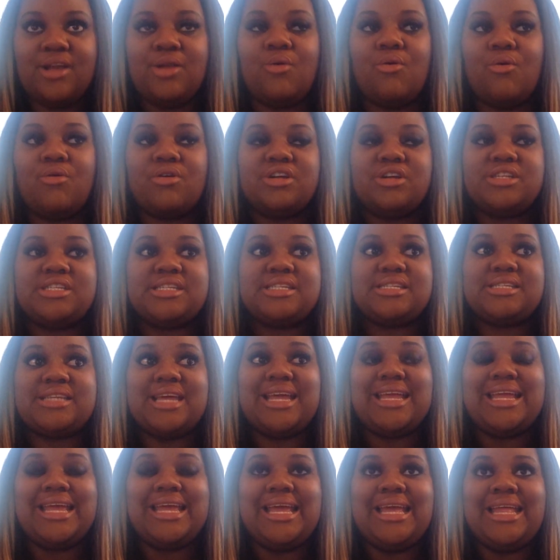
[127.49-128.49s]
In order to
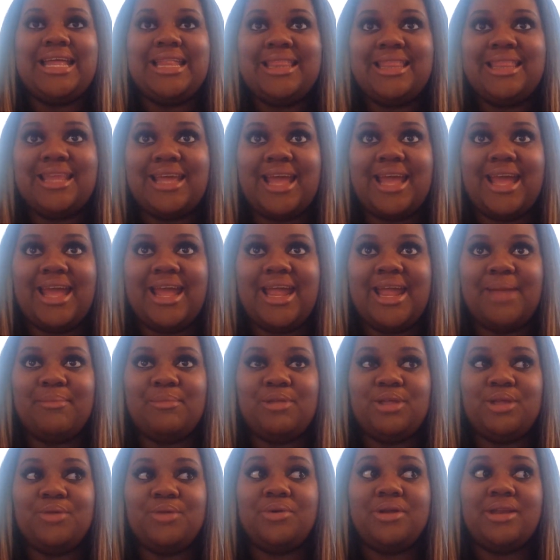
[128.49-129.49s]
stay in the game,
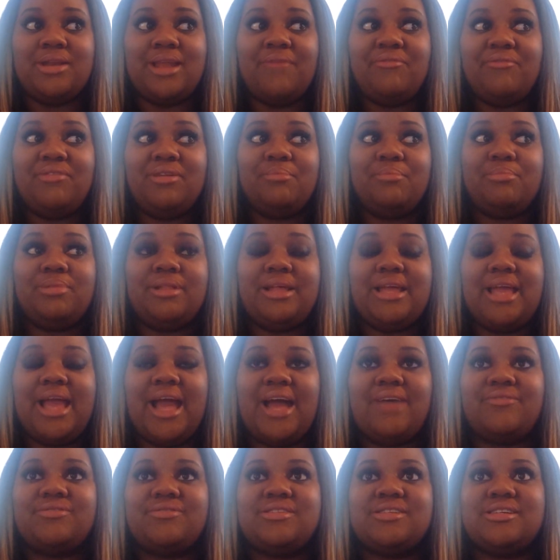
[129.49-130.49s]
you inevitably
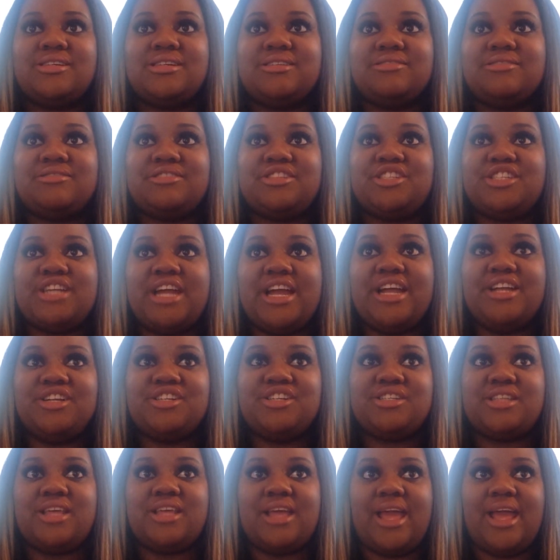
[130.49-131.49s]
have to
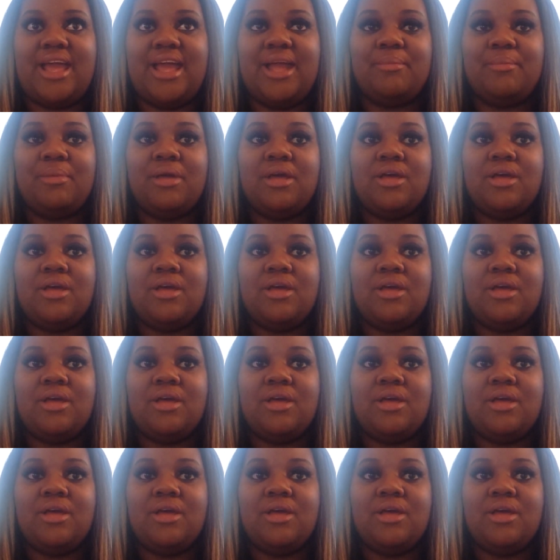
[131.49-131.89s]
change the game.